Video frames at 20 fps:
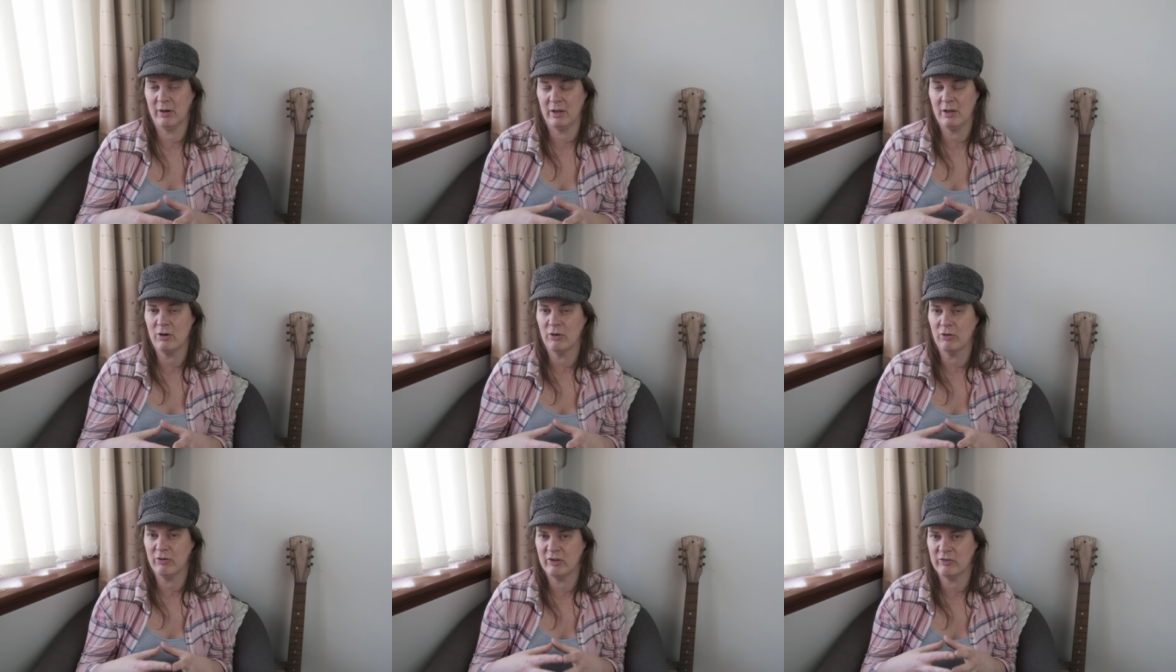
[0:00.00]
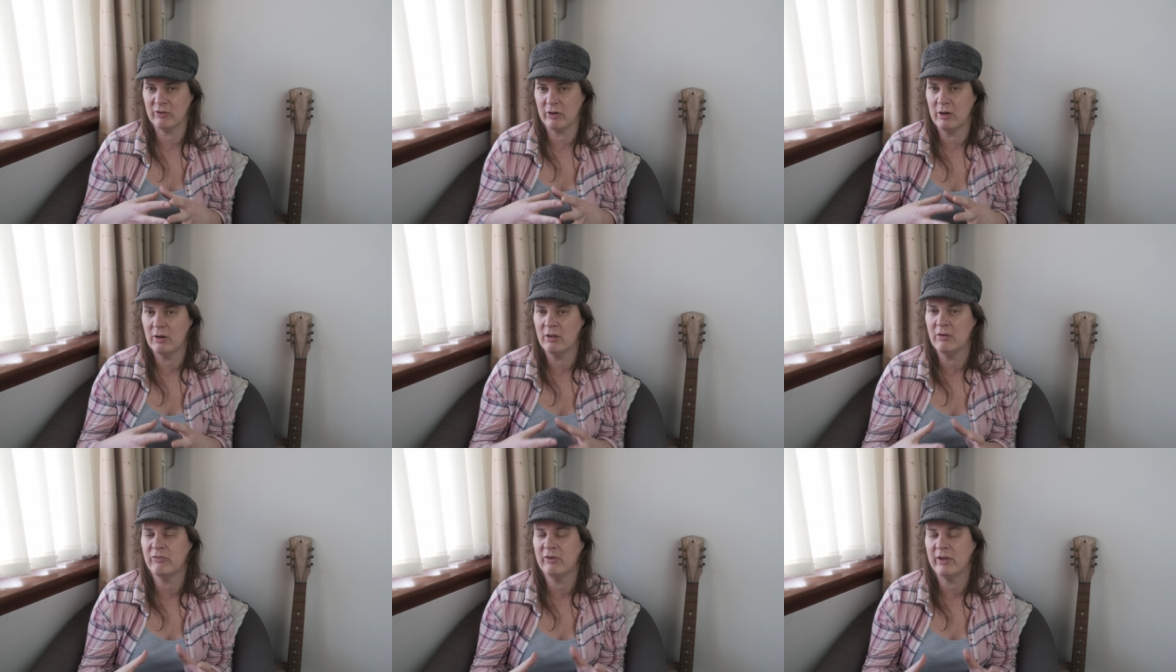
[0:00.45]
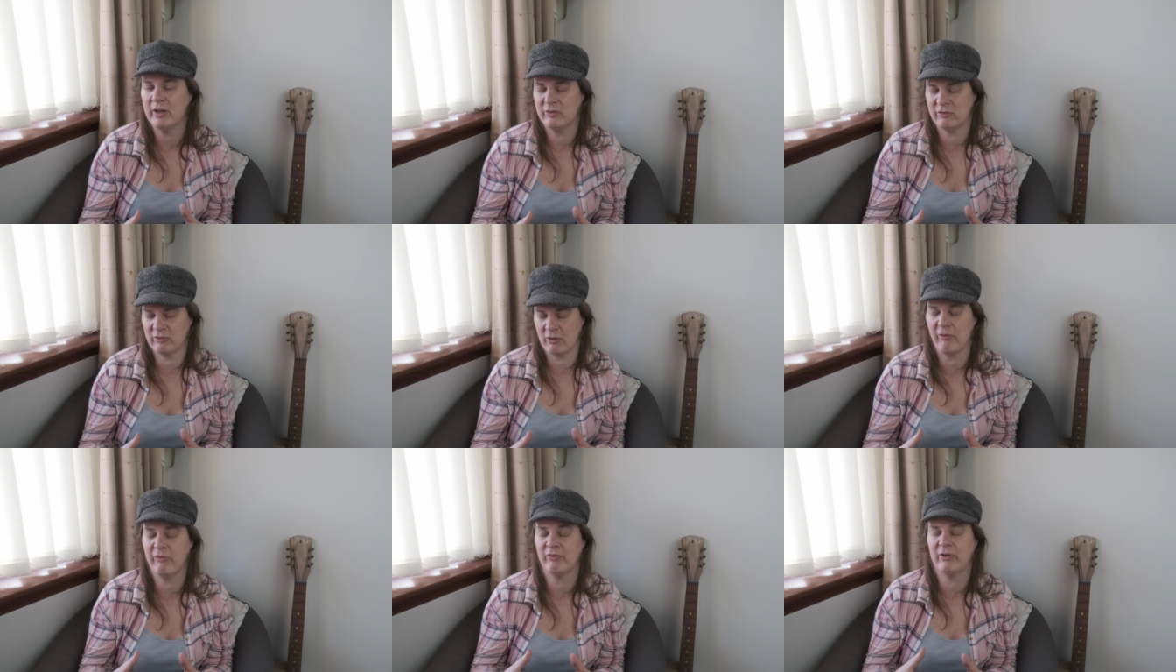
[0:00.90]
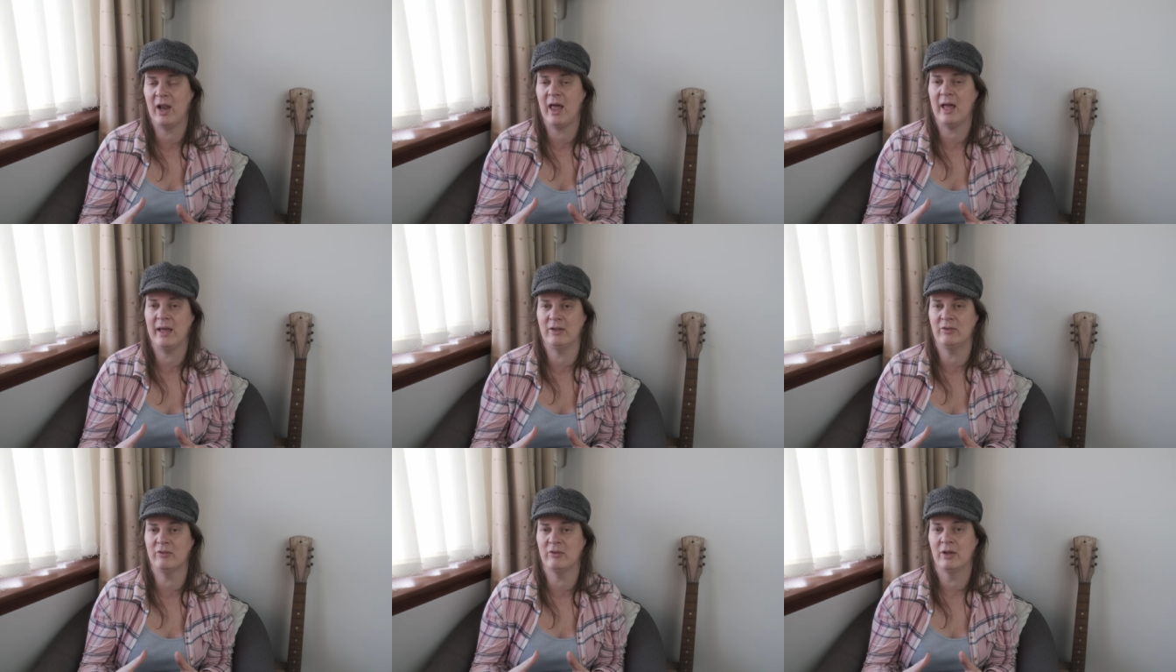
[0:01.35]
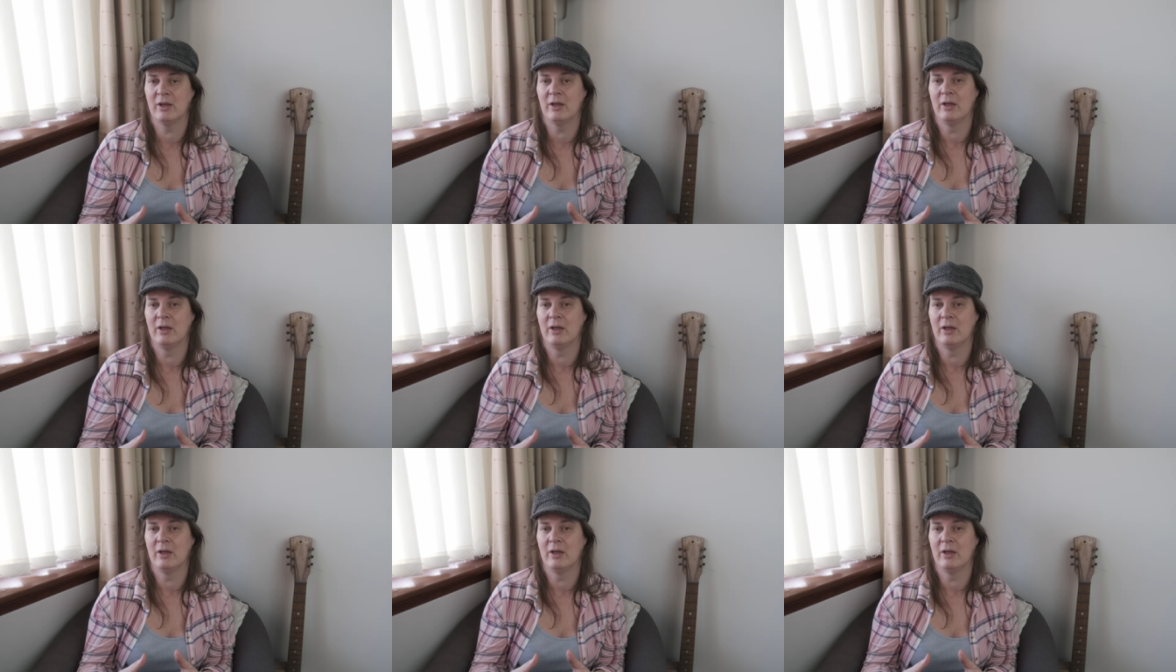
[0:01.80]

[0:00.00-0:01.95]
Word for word: you know, creates a lovely soft light